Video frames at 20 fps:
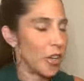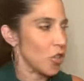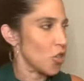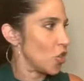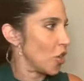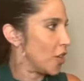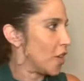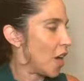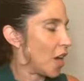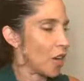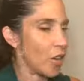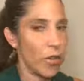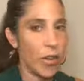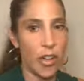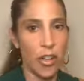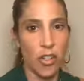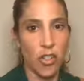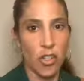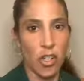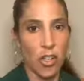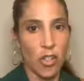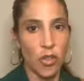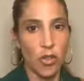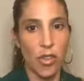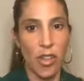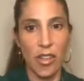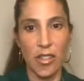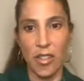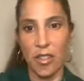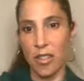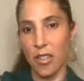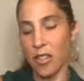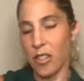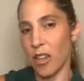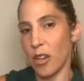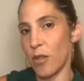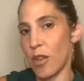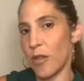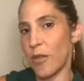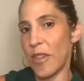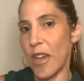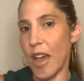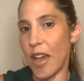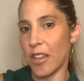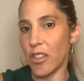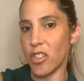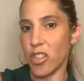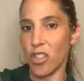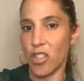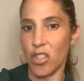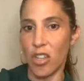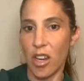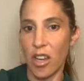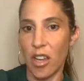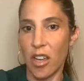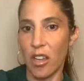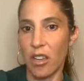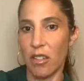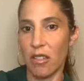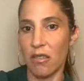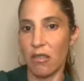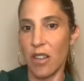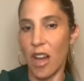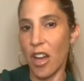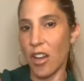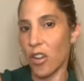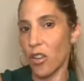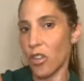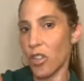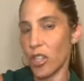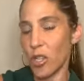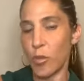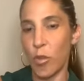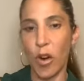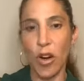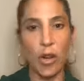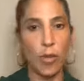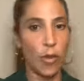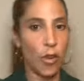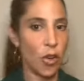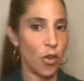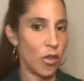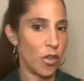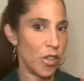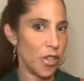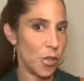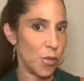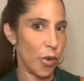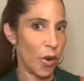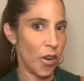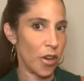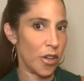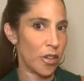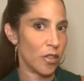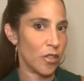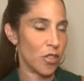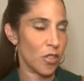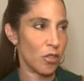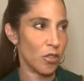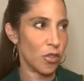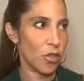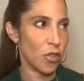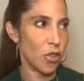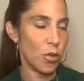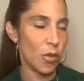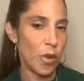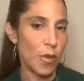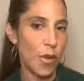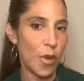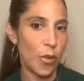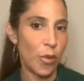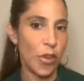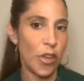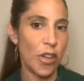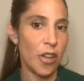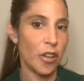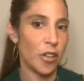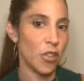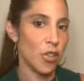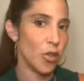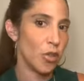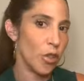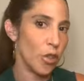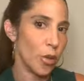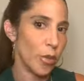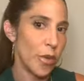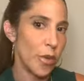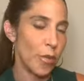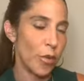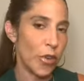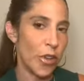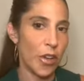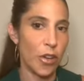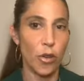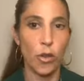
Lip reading: Should I not go here? Should I do this? Is this going to make me anxious? Should I not go to this party but go to this party? Is there too many people here or too little people here?